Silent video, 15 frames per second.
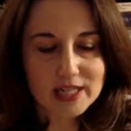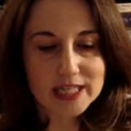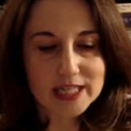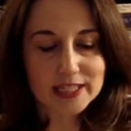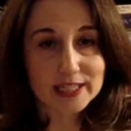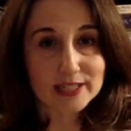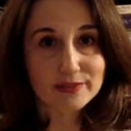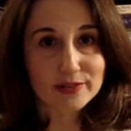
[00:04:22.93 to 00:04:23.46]

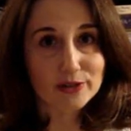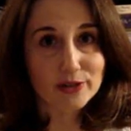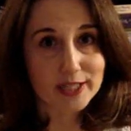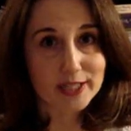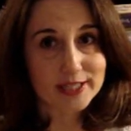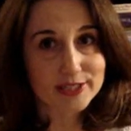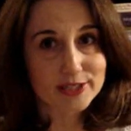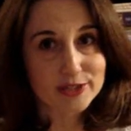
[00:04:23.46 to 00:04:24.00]
And Davy
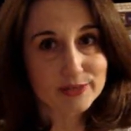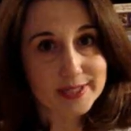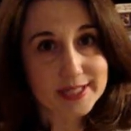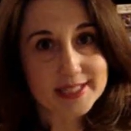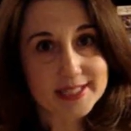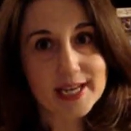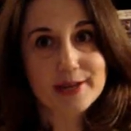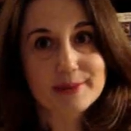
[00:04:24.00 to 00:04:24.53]
Crockett doesn't know what to
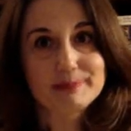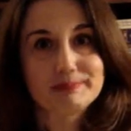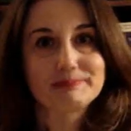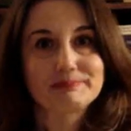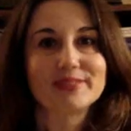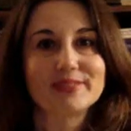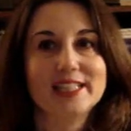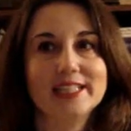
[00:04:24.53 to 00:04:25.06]
say.
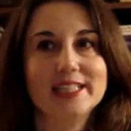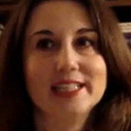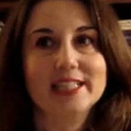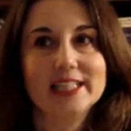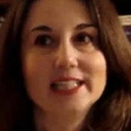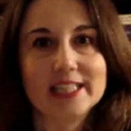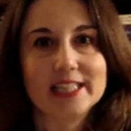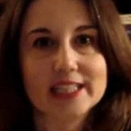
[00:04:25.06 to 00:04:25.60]

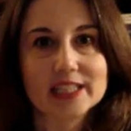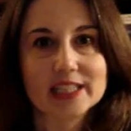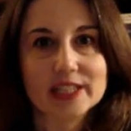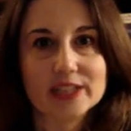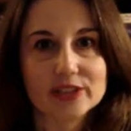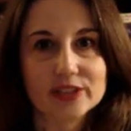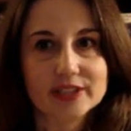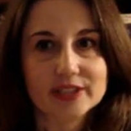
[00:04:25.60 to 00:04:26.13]
And he
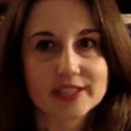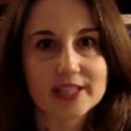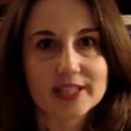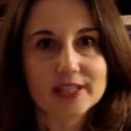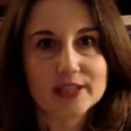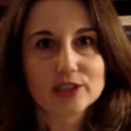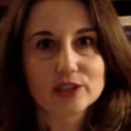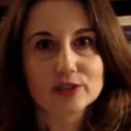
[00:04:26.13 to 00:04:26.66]
later is
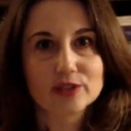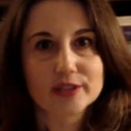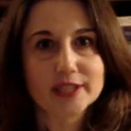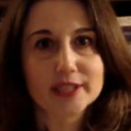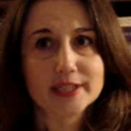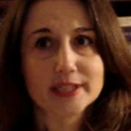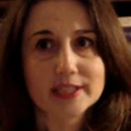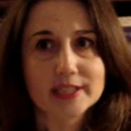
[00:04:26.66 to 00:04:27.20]
telling the
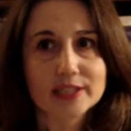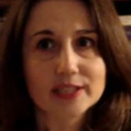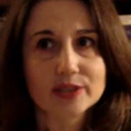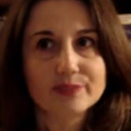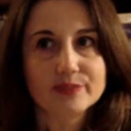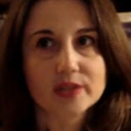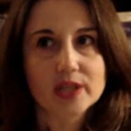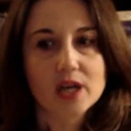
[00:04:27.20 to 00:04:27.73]
story and says,
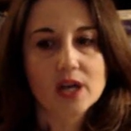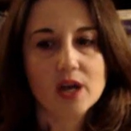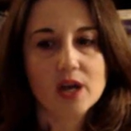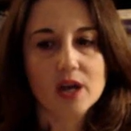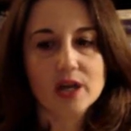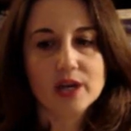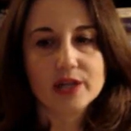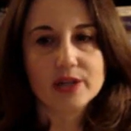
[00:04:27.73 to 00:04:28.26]

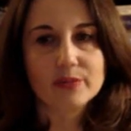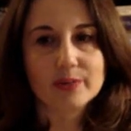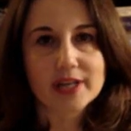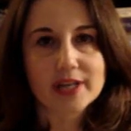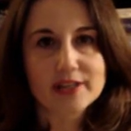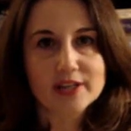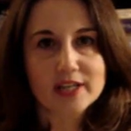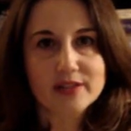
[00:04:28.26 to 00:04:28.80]
"And when
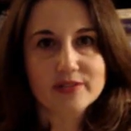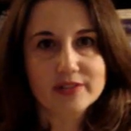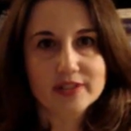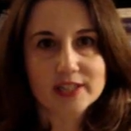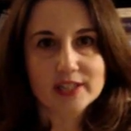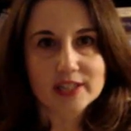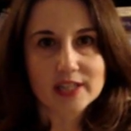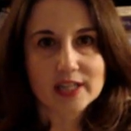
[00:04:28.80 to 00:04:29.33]
I thought of
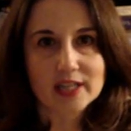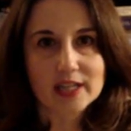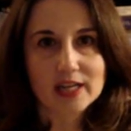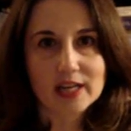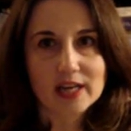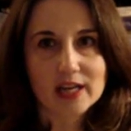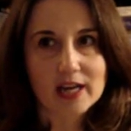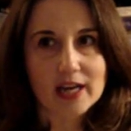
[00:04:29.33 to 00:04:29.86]
it,
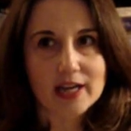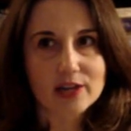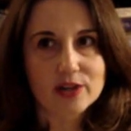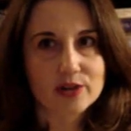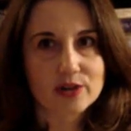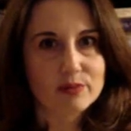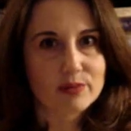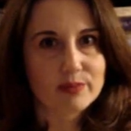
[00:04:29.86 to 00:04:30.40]
I
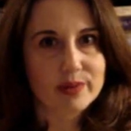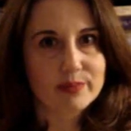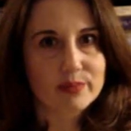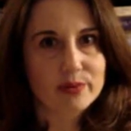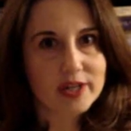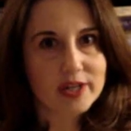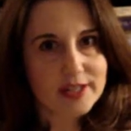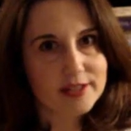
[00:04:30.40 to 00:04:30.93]
couldn't
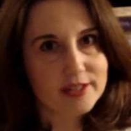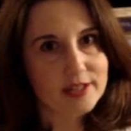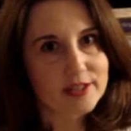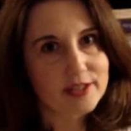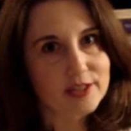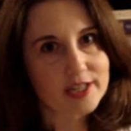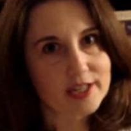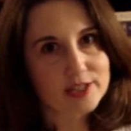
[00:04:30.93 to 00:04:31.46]
remember anything in
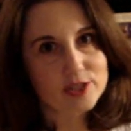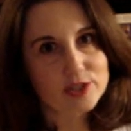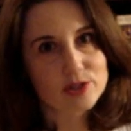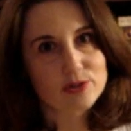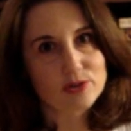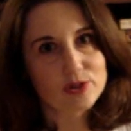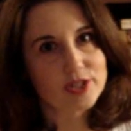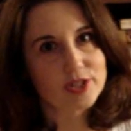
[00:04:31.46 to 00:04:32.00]
the
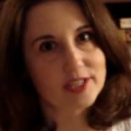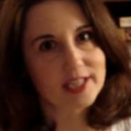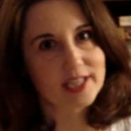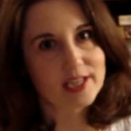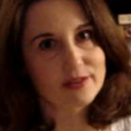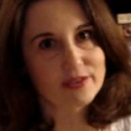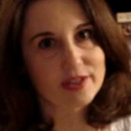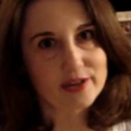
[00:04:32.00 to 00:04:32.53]
Constitution that
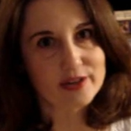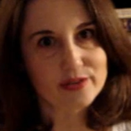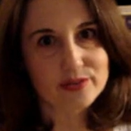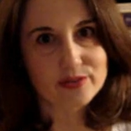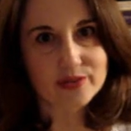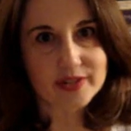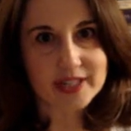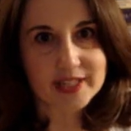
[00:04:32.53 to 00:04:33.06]
gave that
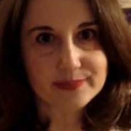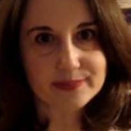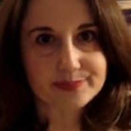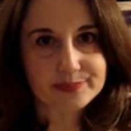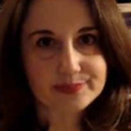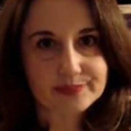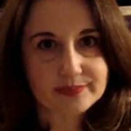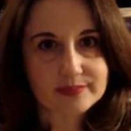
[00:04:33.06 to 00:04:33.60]
authority."
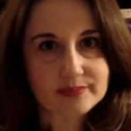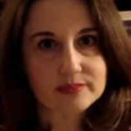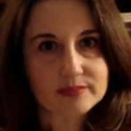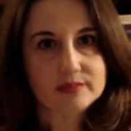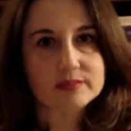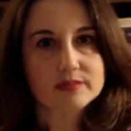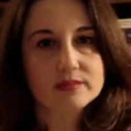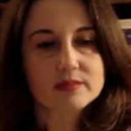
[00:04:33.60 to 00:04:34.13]

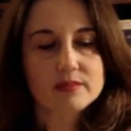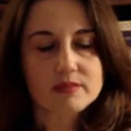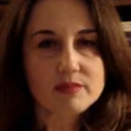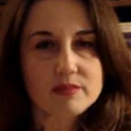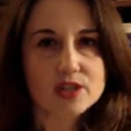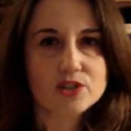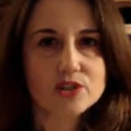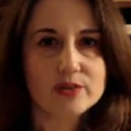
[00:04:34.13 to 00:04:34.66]

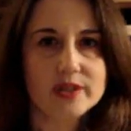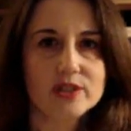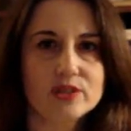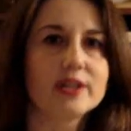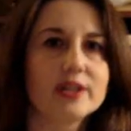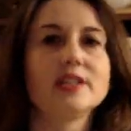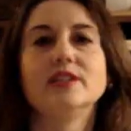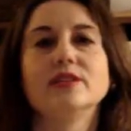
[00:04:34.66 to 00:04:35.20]
So he
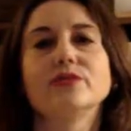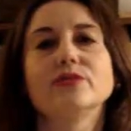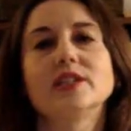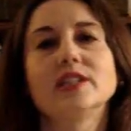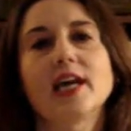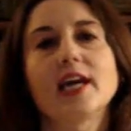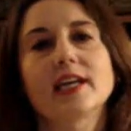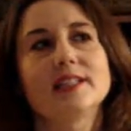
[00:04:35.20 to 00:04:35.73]
tried a
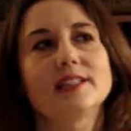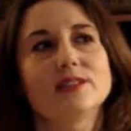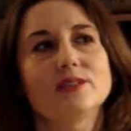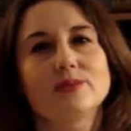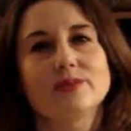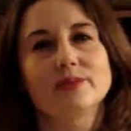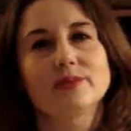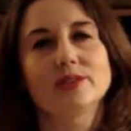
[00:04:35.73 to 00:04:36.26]
different tack. He says,
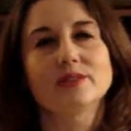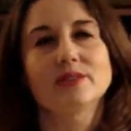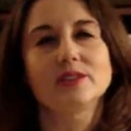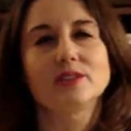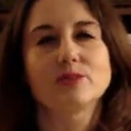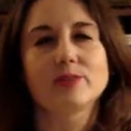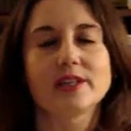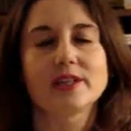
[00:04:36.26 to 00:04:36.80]
"Well, it was
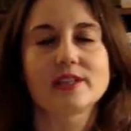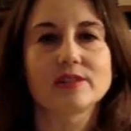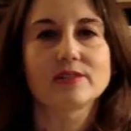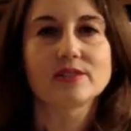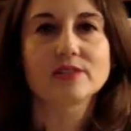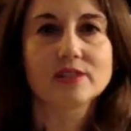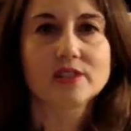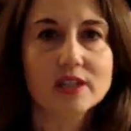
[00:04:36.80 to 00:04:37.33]
only
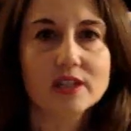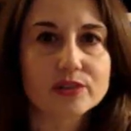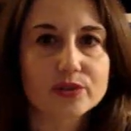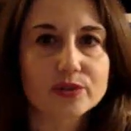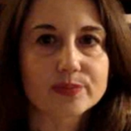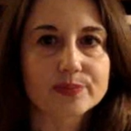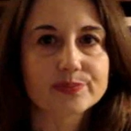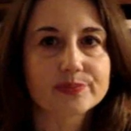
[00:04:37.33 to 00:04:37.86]
$20,000.